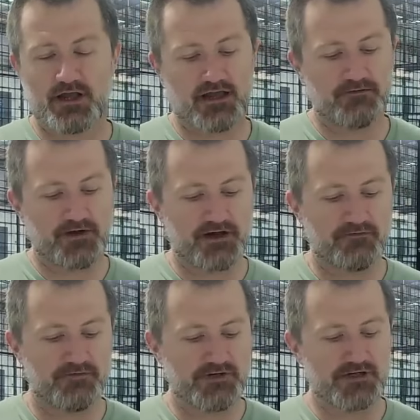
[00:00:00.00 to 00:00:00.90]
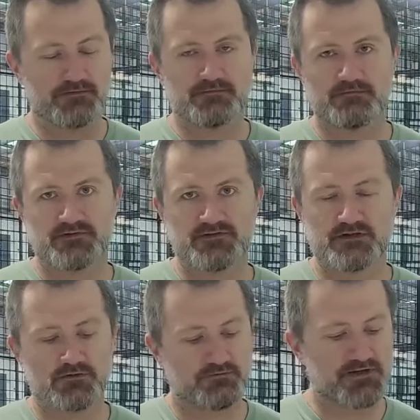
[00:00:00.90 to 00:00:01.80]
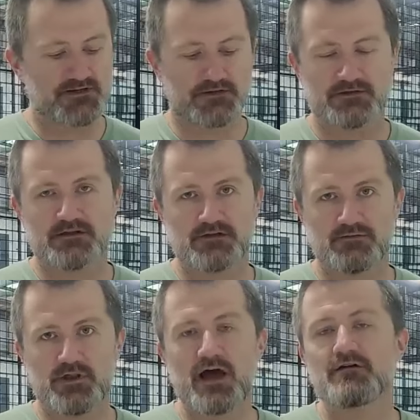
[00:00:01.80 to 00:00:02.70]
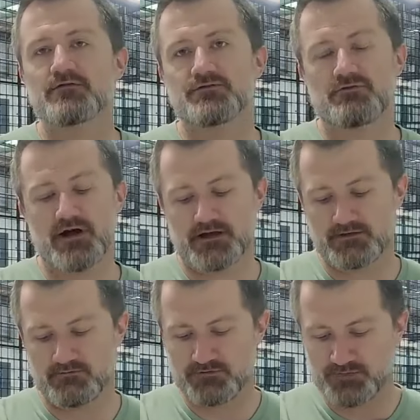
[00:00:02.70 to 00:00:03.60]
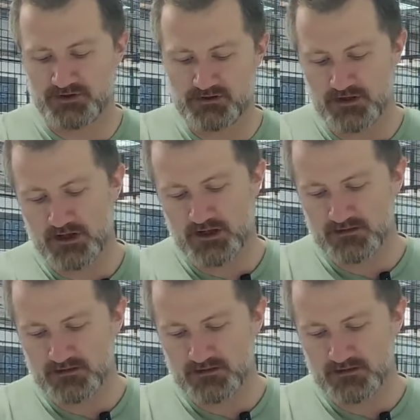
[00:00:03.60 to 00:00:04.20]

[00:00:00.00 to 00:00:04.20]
every single mishit that you would have on the racket would be